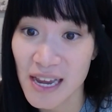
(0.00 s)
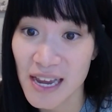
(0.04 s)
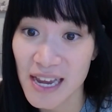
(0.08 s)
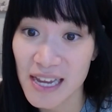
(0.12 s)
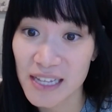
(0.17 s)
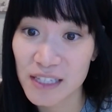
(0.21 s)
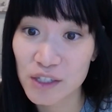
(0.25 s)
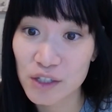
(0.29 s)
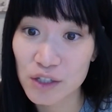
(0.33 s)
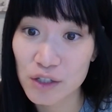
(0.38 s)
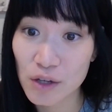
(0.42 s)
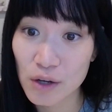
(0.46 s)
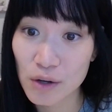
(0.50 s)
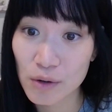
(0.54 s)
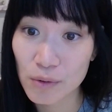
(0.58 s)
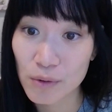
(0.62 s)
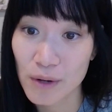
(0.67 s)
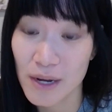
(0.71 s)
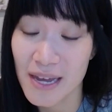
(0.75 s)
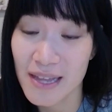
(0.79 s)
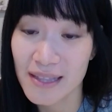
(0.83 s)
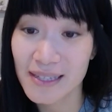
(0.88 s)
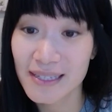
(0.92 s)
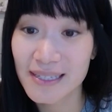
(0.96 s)
And so
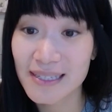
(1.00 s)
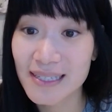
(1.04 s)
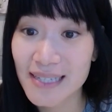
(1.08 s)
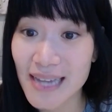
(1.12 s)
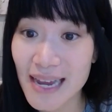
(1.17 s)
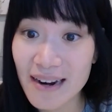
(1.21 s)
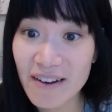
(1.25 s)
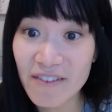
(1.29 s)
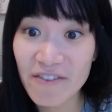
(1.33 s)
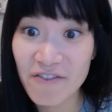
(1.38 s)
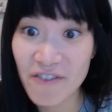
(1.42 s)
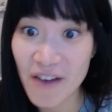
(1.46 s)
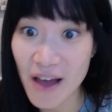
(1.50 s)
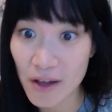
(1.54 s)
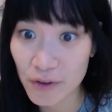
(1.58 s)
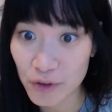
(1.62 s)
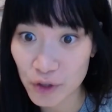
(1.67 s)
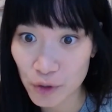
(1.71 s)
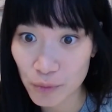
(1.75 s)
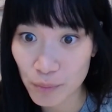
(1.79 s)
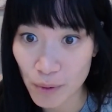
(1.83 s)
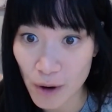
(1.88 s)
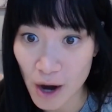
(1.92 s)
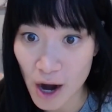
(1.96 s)
the set of
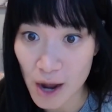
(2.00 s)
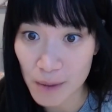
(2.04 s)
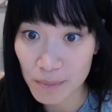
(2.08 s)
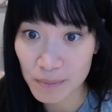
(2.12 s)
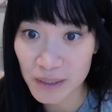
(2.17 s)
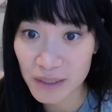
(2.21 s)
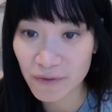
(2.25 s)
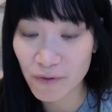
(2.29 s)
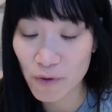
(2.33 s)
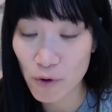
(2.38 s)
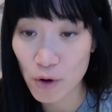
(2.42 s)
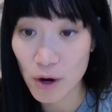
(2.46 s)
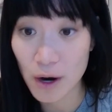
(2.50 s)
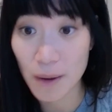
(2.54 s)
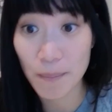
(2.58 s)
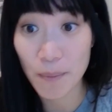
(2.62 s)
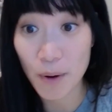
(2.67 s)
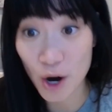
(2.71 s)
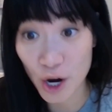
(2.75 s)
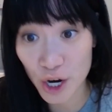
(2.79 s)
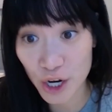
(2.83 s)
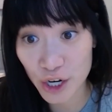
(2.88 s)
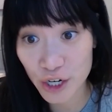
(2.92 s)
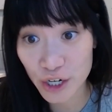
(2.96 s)
value props for a
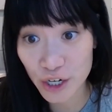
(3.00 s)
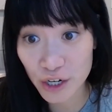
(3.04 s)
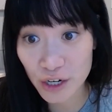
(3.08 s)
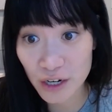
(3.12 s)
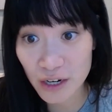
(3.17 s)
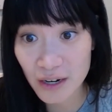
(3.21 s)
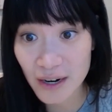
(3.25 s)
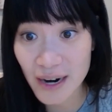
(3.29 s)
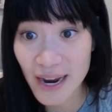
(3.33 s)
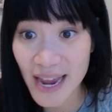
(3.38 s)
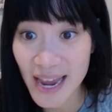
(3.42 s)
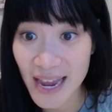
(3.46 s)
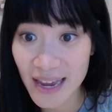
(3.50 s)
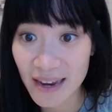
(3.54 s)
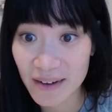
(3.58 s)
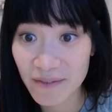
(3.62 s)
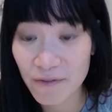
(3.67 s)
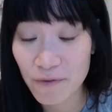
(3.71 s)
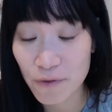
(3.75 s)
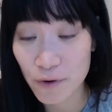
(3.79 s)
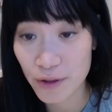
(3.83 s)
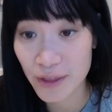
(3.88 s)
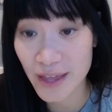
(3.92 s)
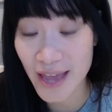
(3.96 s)
partner and
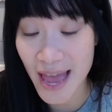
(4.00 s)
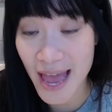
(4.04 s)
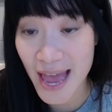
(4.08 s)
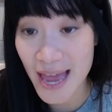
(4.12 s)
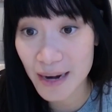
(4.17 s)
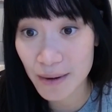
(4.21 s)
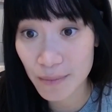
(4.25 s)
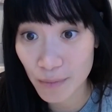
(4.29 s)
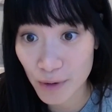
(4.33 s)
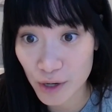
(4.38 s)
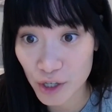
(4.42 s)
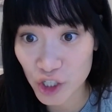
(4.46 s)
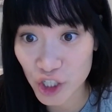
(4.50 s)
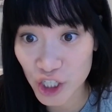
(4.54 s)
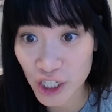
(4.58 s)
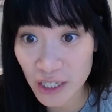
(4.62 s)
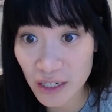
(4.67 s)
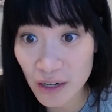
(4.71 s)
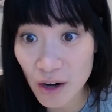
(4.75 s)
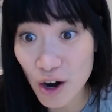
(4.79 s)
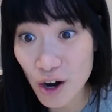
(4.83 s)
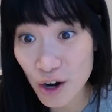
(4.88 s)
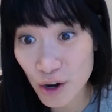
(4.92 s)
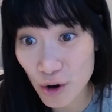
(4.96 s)
for the end
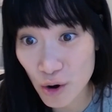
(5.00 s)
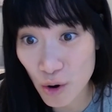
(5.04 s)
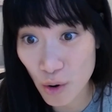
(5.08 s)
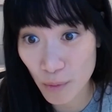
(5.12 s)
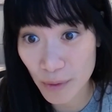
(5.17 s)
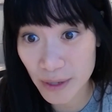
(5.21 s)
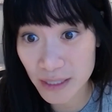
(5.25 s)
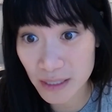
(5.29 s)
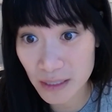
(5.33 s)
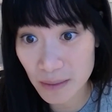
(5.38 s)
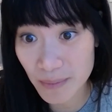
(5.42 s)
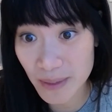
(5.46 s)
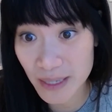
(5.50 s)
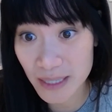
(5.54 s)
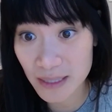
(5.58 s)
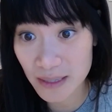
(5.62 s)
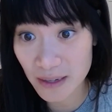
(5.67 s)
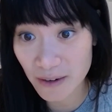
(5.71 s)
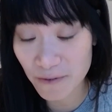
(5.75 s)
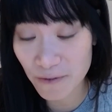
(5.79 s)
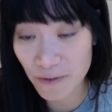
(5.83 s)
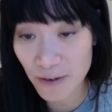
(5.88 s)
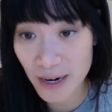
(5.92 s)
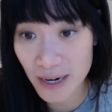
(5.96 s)
merchant are going to be
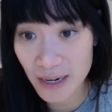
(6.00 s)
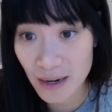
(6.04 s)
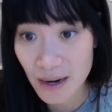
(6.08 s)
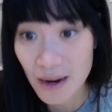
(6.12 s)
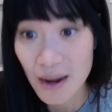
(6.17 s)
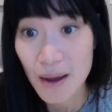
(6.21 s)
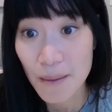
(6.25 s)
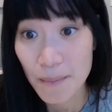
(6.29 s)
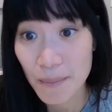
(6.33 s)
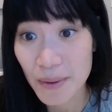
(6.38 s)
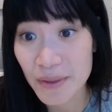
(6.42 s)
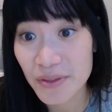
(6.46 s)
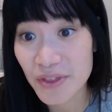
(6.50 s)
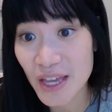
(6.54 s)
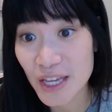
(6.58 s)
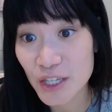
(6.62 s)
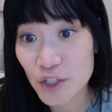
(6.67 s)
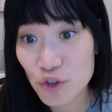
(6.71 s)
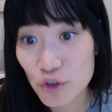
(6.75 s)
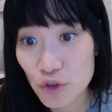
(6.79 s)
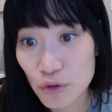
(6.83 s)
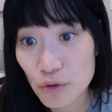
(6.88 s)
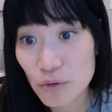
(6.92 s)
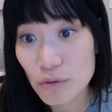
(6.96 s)
different, but they
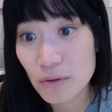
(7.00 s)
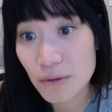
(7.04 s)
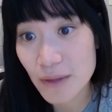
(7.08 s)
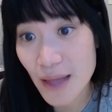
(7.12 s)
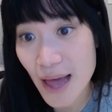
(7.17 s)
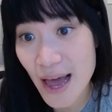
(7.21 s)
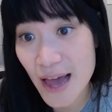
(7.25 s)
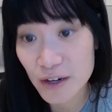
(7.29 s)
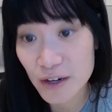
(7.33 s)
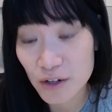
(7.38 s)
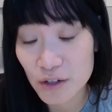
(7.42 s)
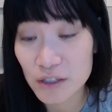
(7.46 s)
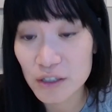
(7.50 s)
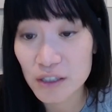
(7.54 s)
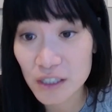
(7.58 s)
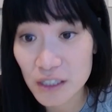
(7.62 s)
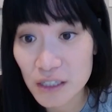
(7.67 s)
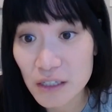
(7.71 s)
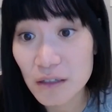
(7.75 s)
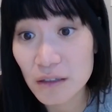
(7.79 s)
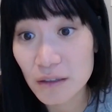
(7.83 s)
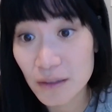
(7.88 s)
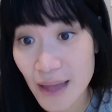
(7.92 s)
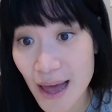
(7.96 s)
do
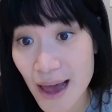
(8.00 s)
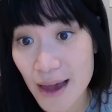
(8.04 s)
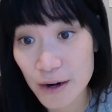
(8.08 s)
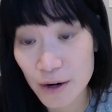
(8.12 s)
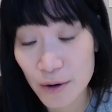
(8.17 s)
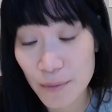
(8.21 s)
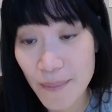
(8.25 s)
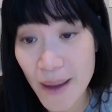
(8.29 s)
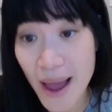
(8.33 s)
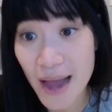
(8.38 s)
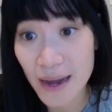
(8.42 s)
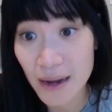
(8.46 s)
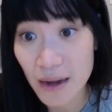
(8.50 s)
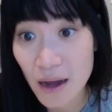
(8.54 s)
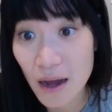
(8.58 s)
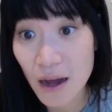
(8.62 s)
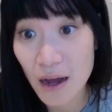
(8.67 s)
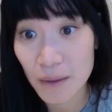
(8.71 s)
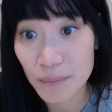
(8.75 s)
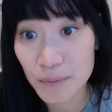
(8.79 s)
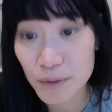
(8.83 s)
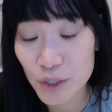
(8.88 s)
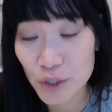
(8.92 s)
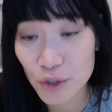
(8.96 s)
still ladder back
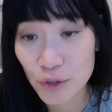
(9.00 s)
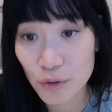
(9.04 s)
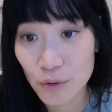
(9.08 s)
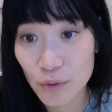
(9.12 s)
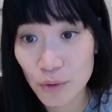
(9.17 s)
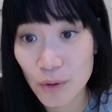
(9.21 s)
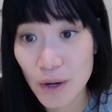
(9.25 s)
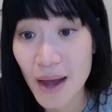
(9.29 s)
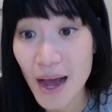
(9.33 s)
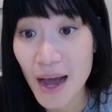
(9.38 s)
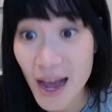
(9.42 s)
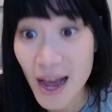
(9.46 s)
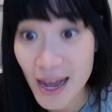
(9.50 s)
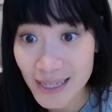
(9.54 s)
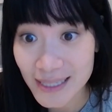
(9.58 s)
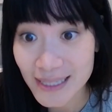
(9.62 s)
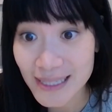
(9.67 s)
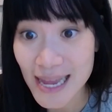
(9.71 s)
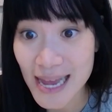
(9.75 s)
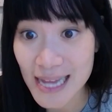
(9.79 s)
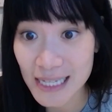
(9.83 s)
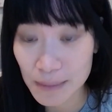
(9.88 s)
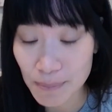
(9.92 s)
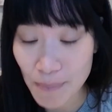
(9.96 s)
up to us
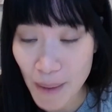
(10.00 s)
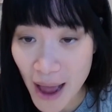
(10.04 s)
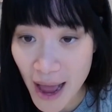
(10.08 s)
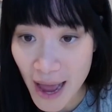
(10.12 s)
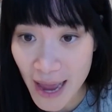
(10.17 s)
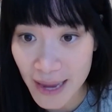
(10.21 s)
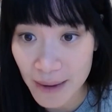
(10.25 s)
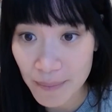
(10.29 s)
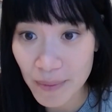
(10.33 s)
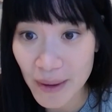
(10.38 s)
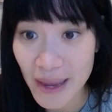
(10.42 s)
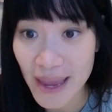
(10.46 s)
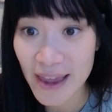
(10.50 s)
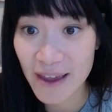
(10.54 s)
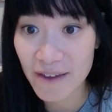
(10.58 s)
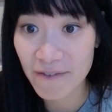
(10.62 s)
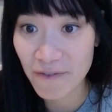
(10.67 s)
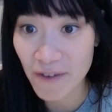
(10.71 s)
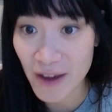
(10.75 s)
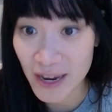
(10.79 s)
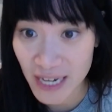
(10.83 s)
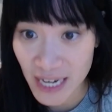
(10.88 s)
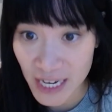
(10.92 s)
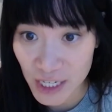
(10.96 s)
as Pipe, a
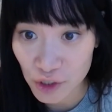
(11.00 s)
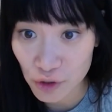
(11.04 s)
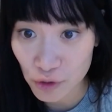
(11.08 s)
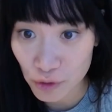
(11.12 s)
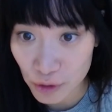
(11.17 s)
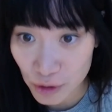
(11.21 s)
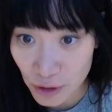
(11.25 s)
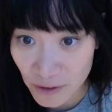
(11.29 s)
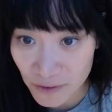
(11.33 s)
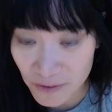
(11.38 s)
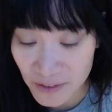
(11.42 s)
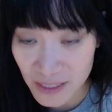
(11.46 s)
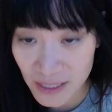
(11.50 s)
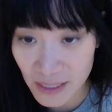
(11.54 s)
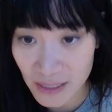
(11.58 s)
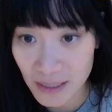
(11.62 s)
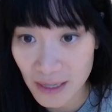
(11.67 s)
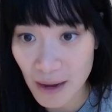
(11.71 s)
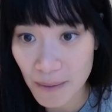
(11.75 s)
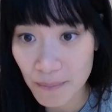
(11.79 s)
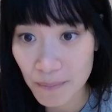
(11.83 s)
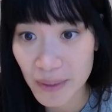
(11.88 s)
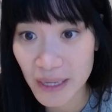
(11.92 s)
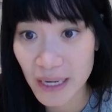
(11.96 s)
financial services
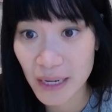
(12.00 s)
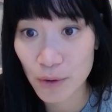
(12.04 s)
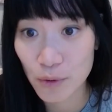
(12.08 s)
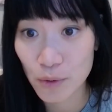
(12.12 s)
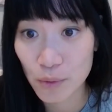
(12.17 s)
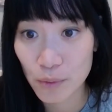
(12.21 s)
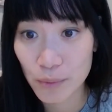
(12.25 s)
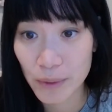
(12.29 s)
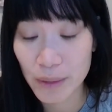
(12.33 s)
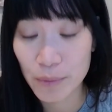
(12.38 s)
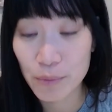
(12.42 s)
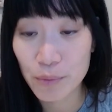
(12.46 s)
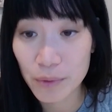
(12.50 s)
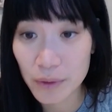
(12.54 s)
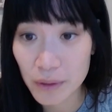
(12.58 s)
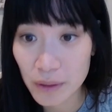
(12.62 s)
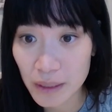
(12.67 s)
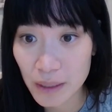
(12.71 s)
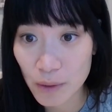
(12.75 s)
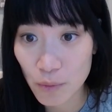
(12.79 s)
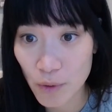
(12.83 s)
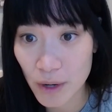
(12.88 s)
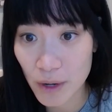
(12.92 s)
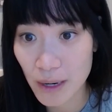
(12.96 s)
company who we
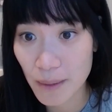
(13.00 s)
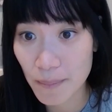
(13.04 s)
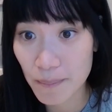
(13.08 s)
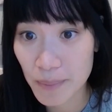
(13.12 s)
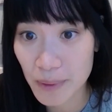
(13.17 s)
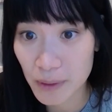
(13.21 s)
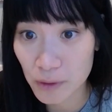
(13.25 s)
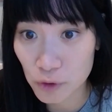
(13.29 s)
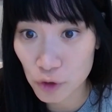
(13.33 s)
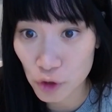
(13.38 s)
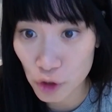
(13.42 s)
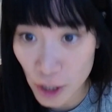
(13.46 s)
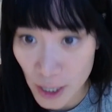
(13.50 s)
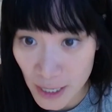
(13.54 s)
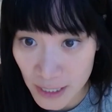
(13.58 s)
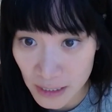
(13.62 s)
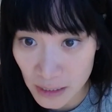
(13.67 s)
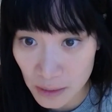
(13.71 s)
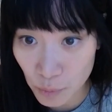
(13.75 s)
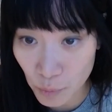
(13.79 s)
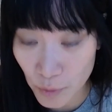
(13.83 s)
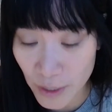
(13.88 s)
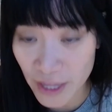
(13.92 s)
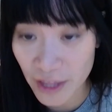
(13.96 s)
really want to build
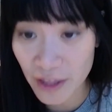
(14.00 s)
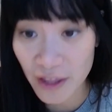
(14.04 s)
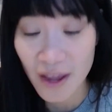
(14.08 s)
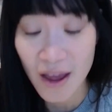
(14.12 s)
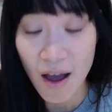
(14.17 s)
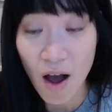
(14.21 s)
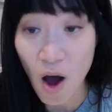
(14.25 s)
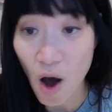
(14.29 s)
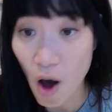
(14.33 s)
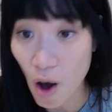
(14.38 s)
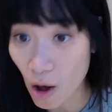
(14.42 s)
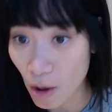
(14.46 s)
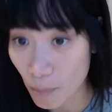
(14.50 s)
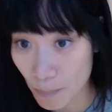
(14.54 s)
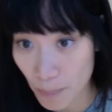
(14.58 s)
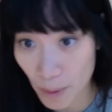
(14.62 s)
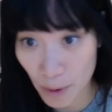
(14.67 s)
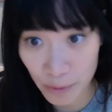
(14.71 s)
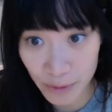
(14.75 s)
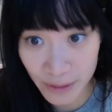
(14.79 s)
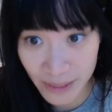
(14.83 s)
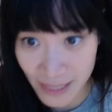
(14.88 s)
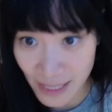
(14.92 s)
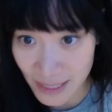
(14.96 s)
trust with
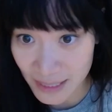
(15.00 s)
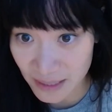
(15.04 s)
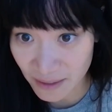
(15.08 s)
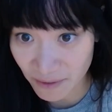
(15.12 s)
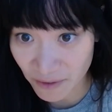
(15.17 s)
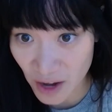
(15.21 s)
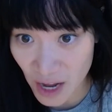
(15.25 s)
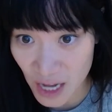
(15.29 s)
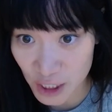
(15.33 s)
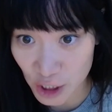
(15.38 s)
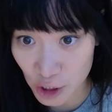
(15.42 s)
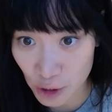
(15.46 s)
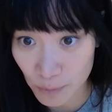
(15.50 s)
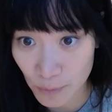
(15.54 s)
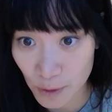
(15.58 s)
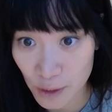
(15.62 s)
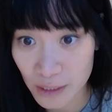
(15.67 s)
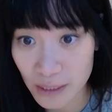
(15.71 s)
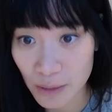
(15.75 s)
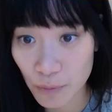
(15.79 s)
both sets of customers.